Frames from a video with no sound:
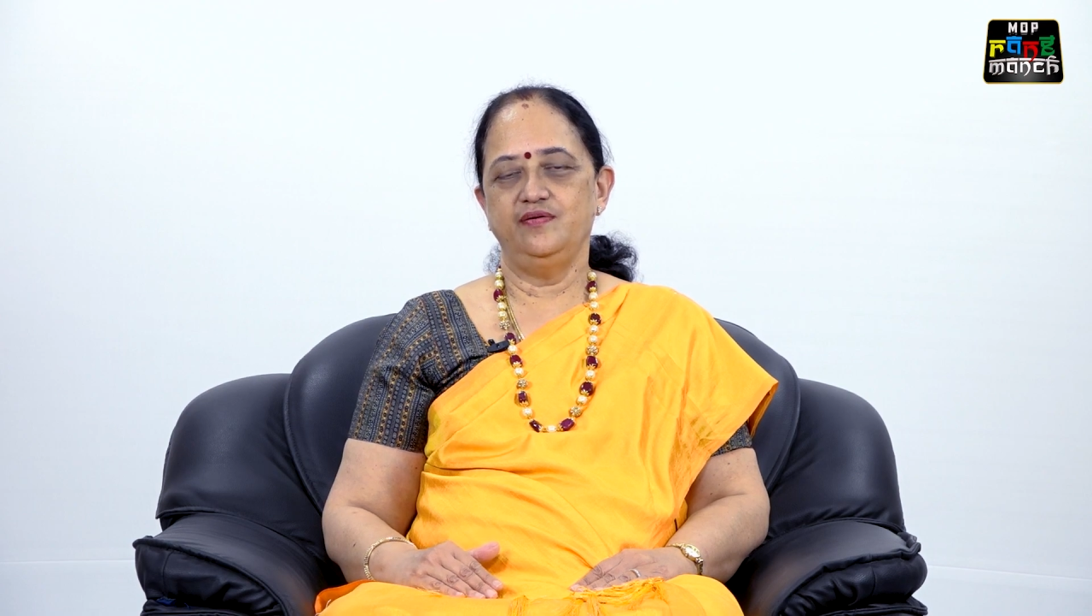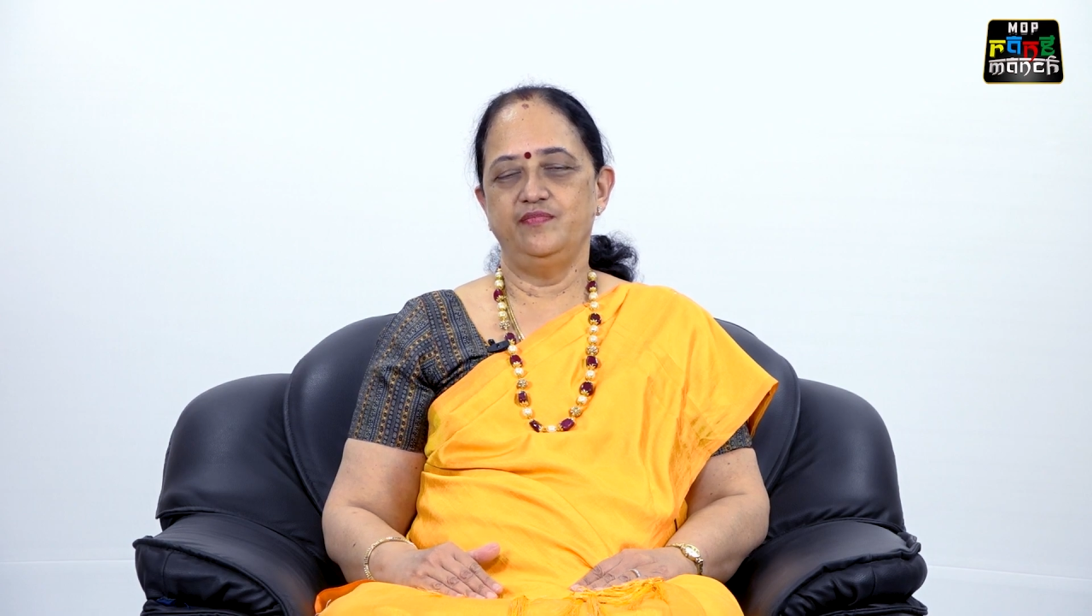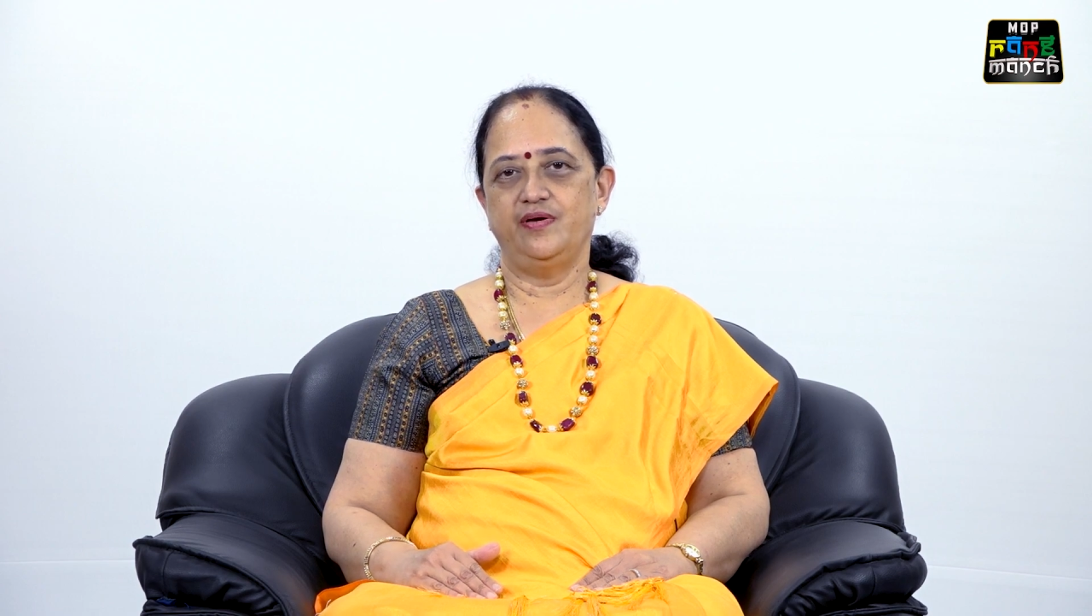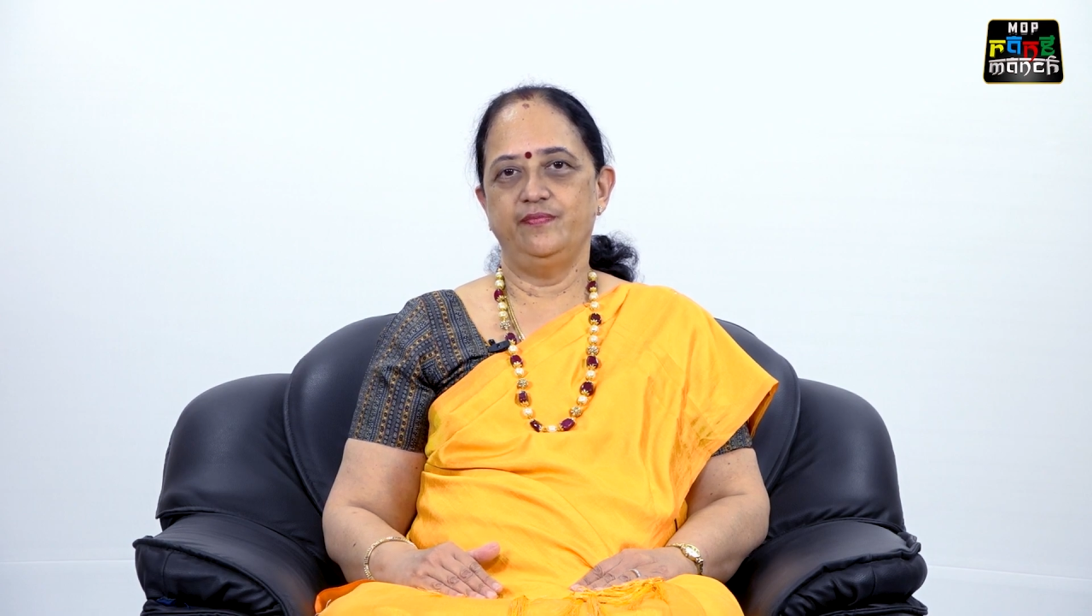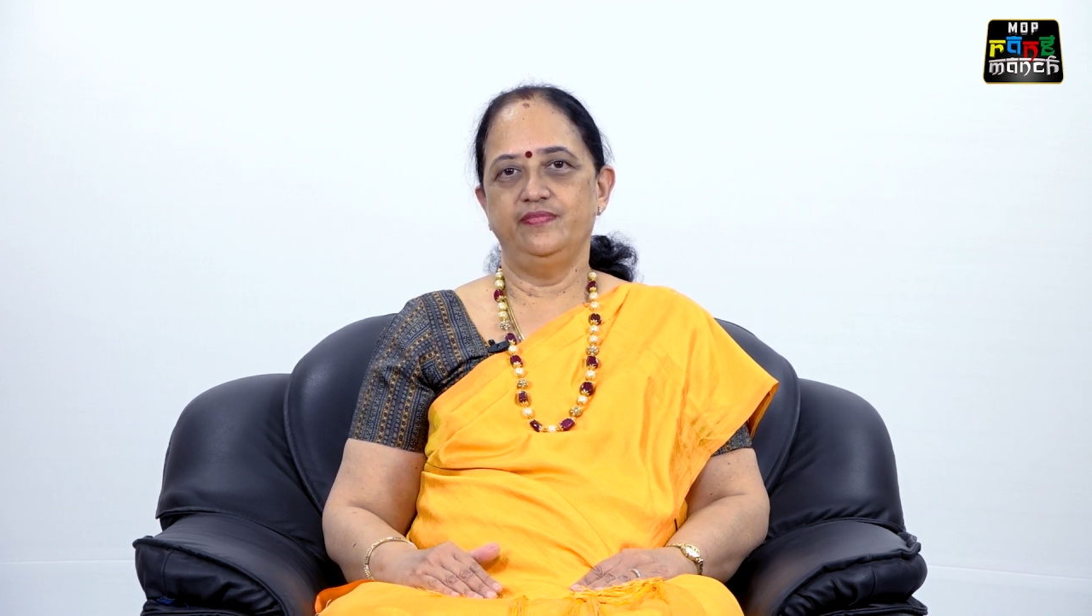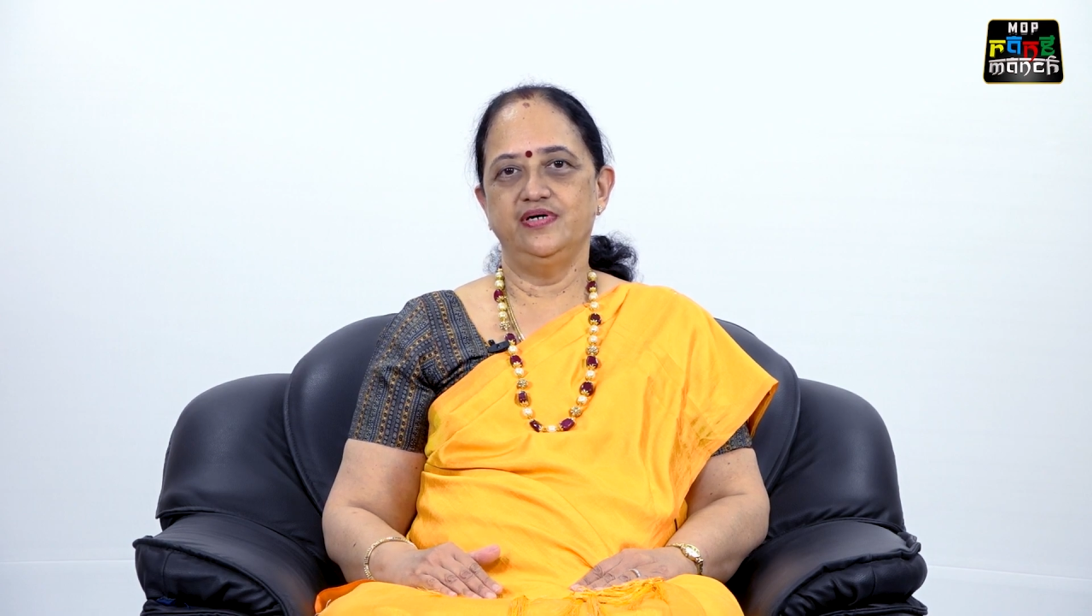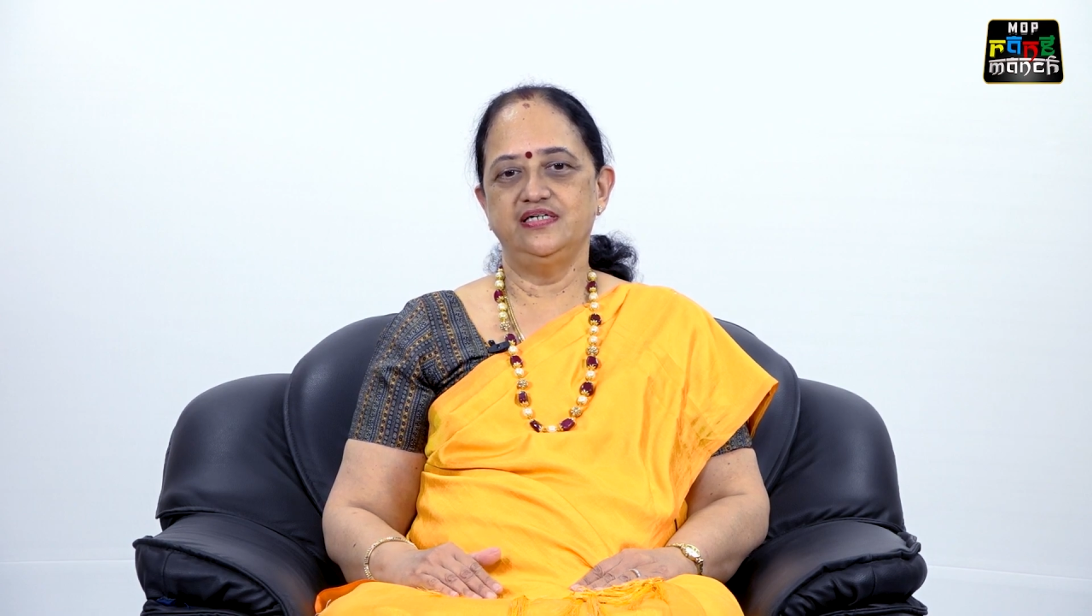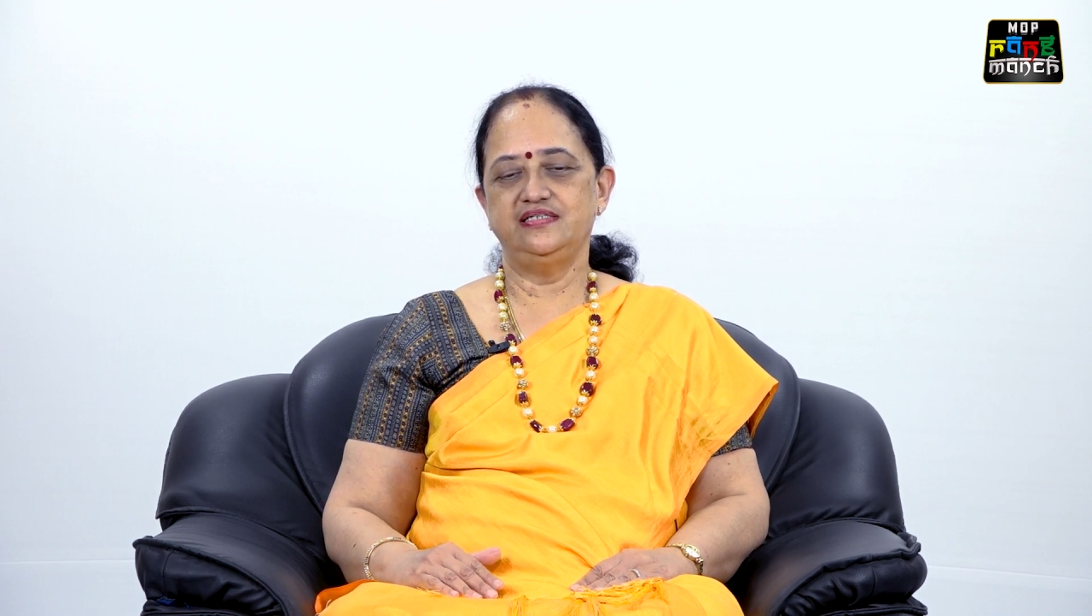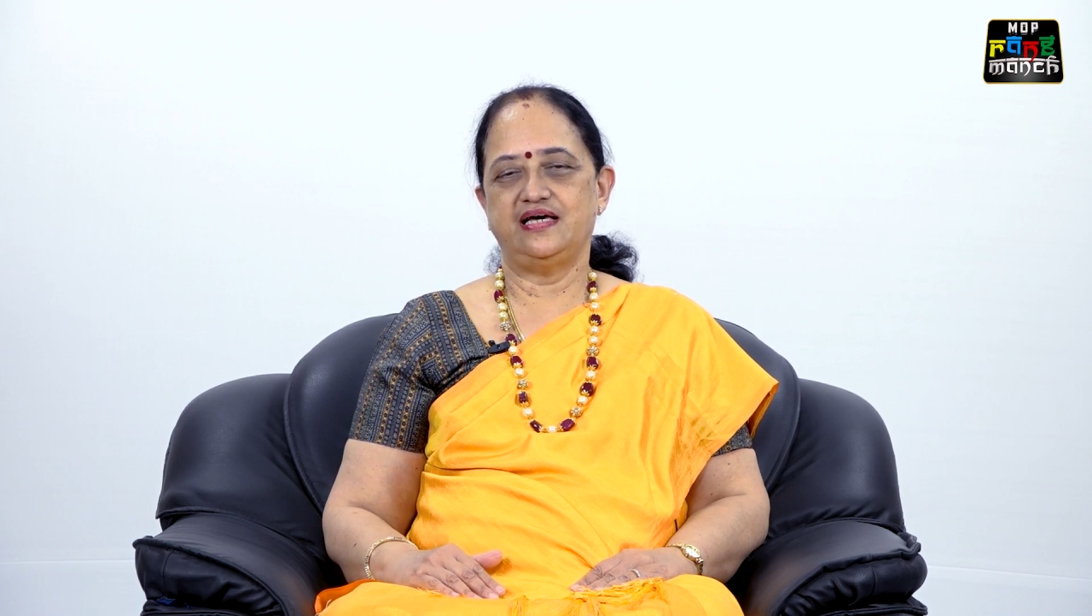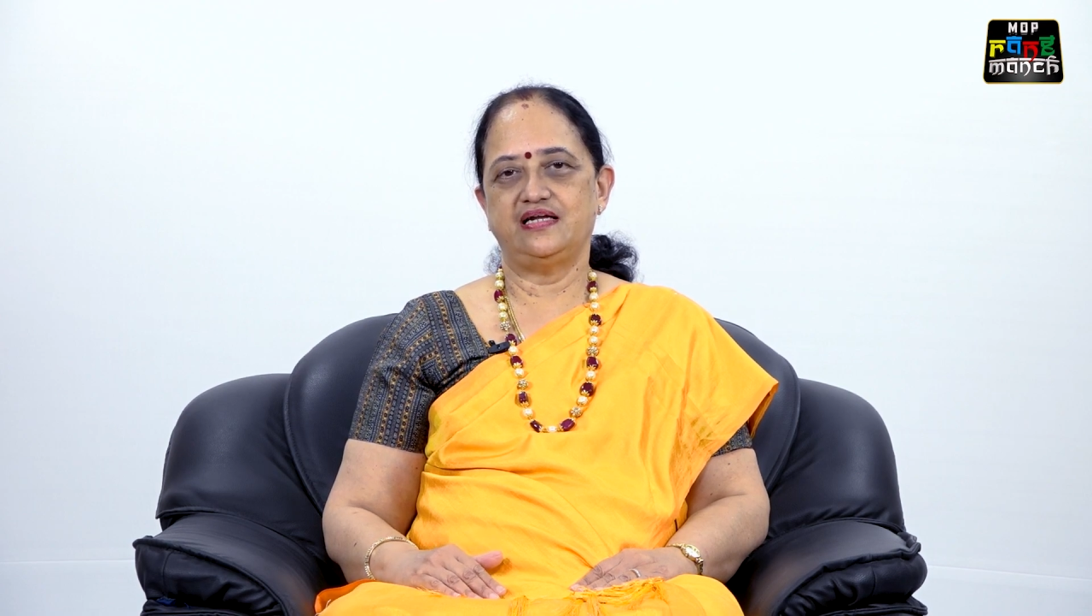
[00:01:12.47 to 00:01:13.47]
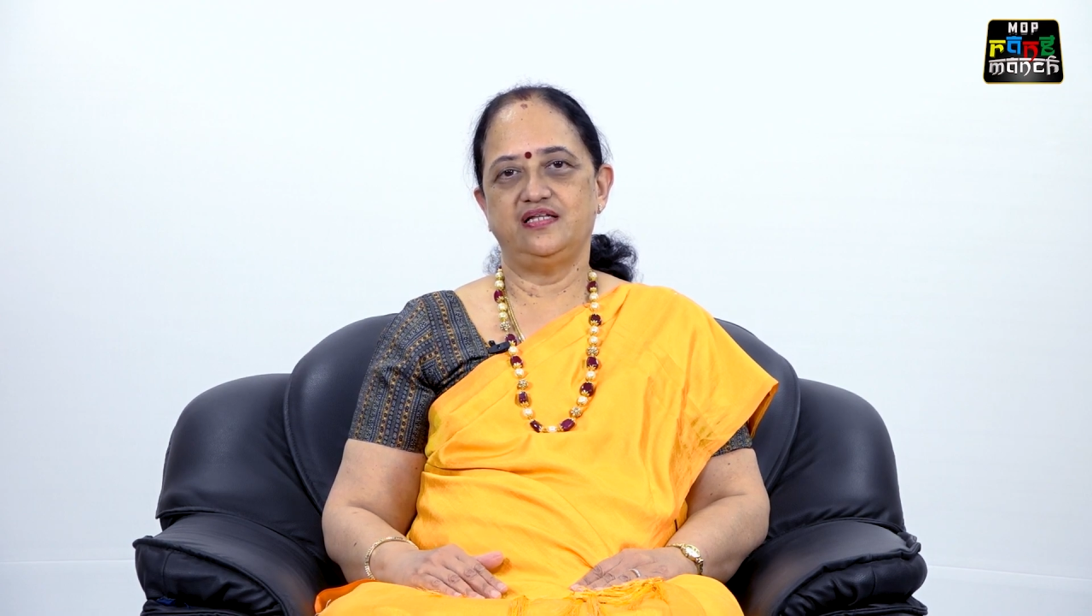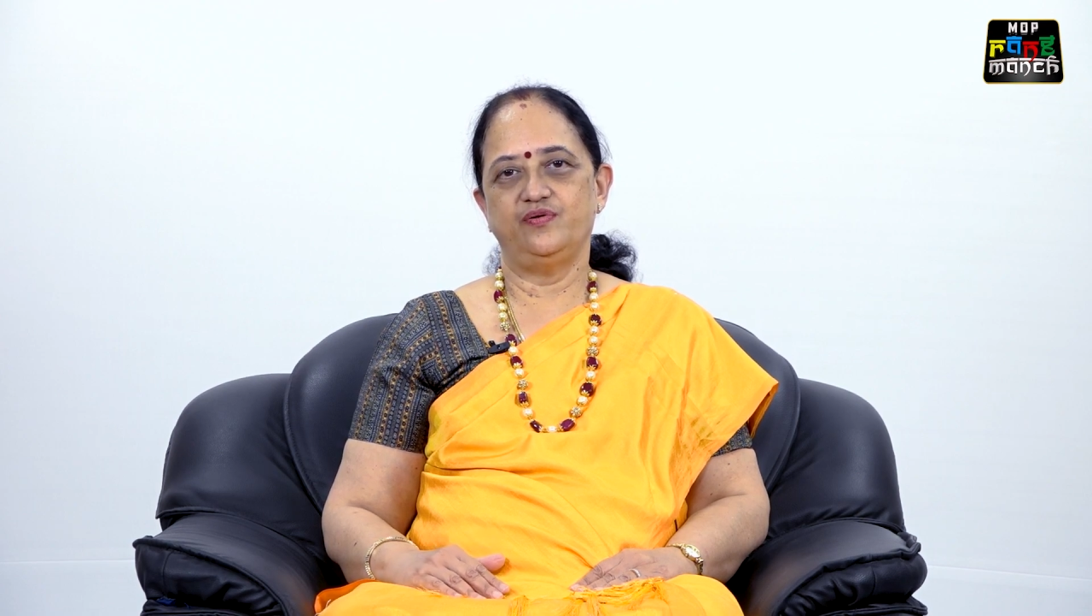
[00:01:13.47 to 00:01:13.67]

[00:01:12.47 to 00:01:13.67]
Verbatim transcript: remembered that